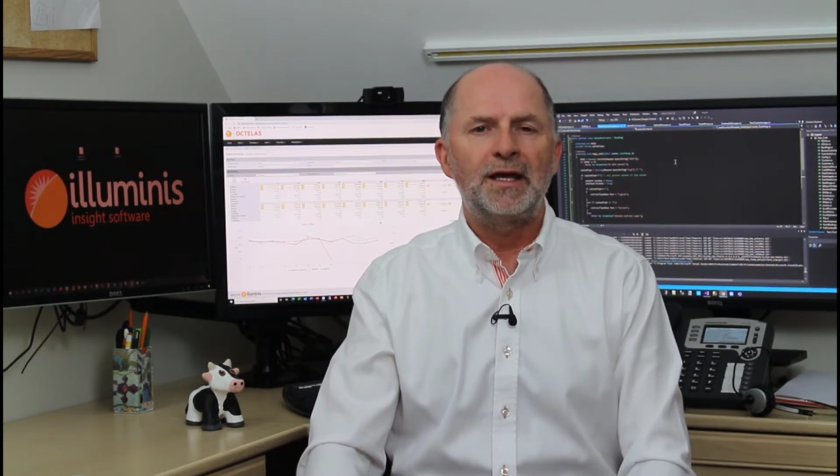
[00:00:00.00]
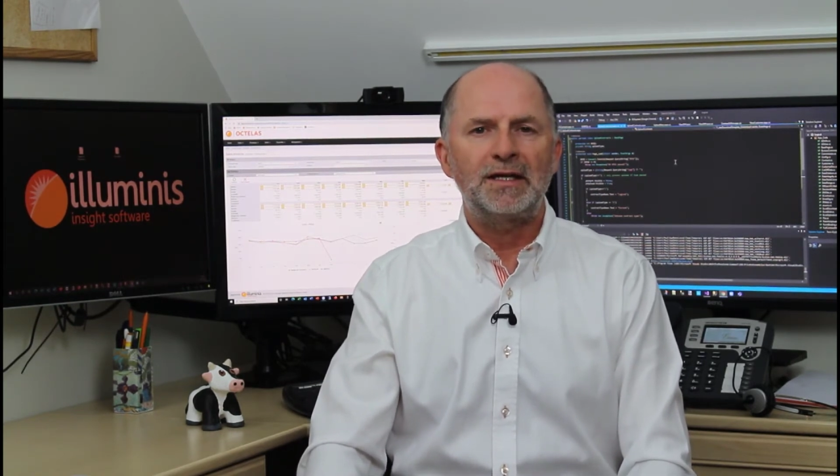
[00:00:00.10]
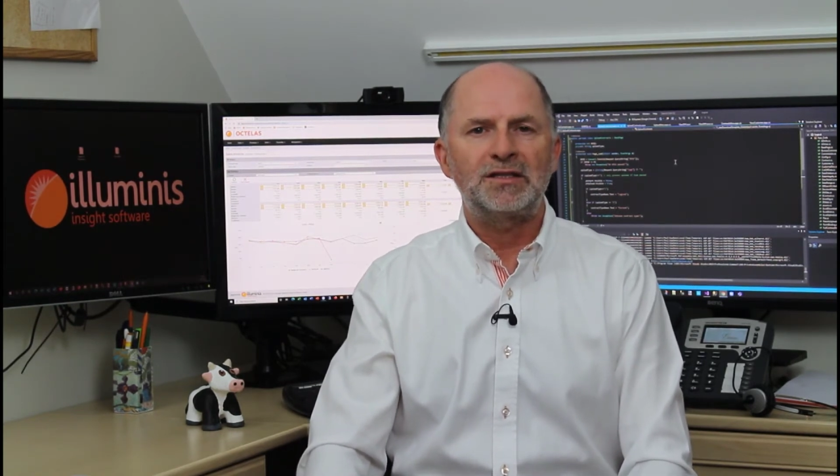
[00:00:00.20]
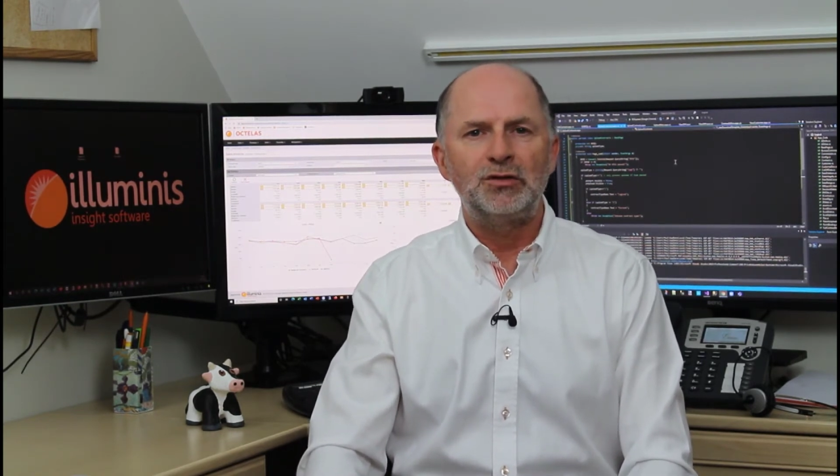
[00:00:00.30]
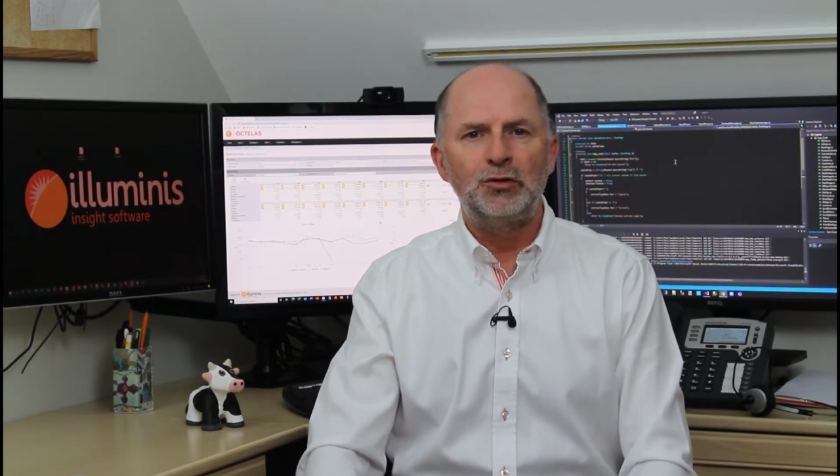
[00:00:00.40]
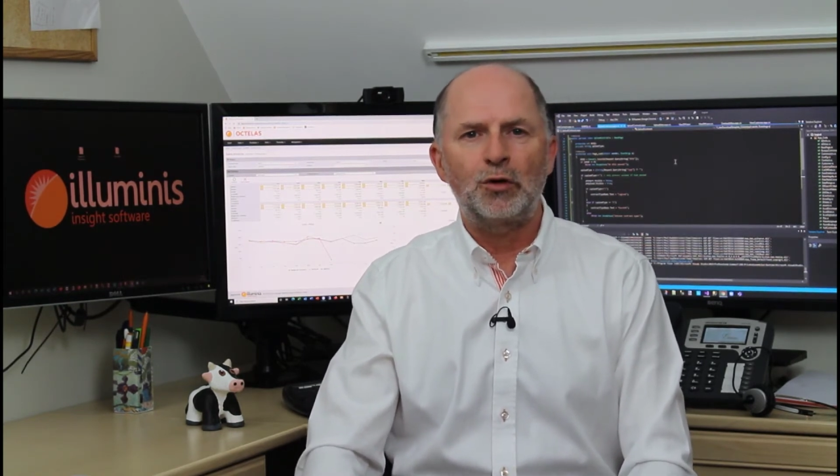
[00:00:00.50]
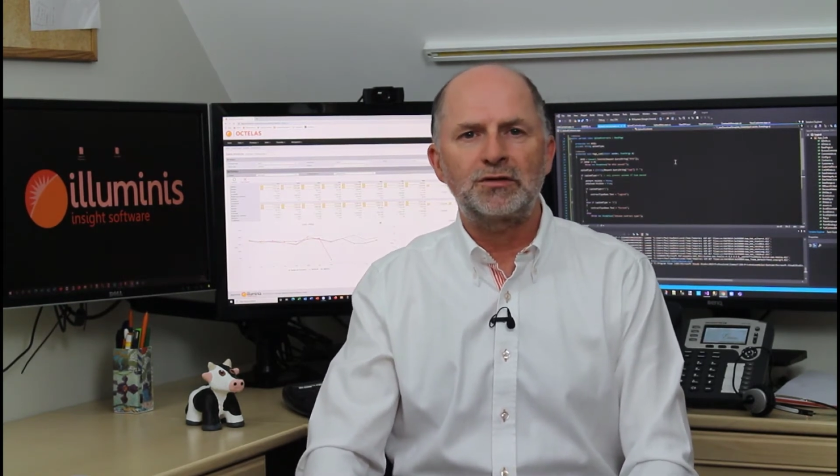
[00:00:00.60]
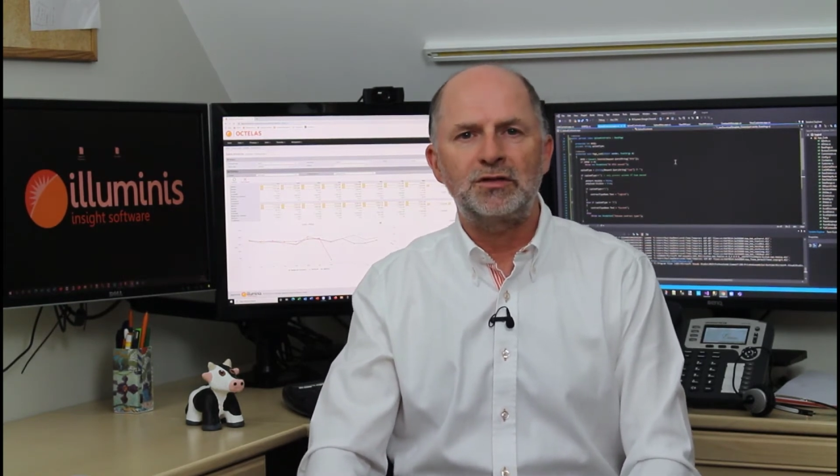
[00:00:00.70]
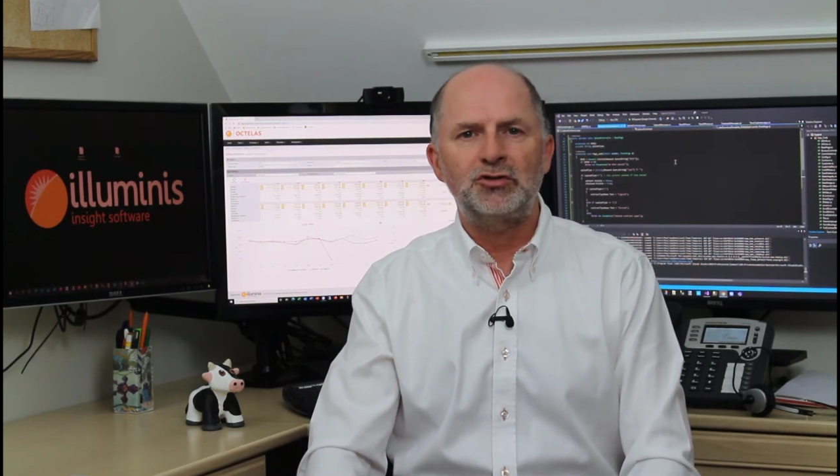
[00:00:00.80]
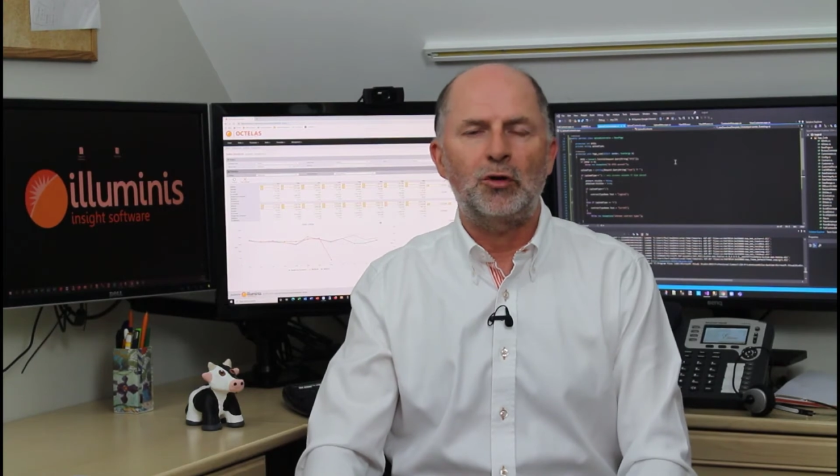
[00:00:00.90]
is not
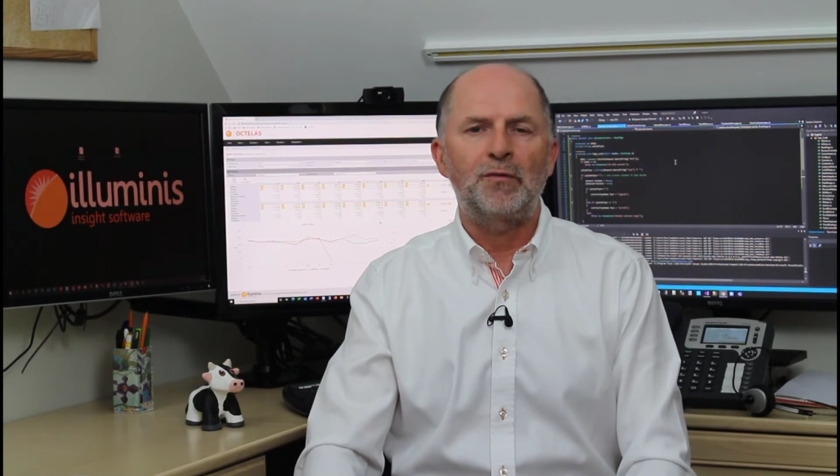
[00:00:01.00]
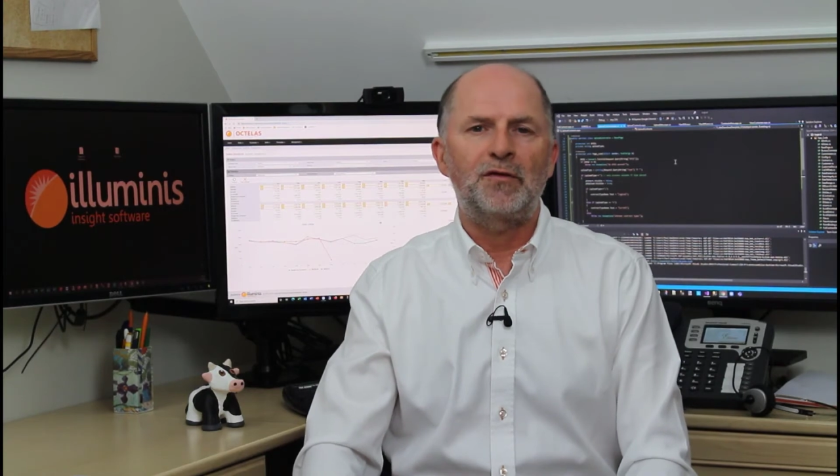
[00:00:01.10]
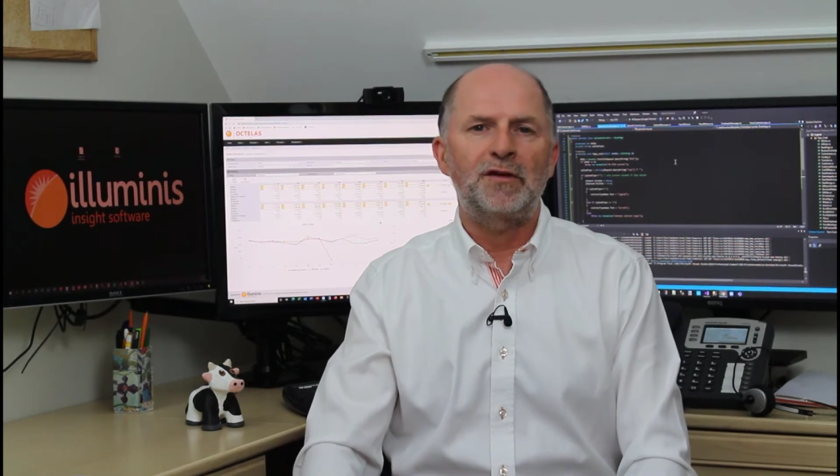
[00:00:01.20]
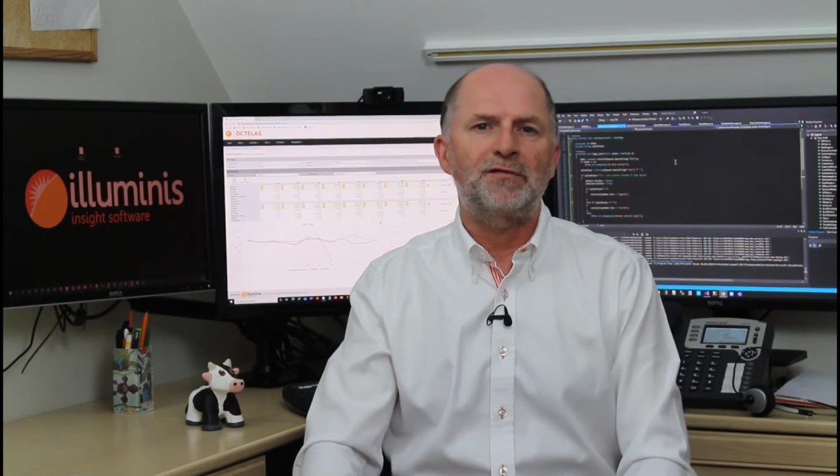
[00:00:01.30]
a job for the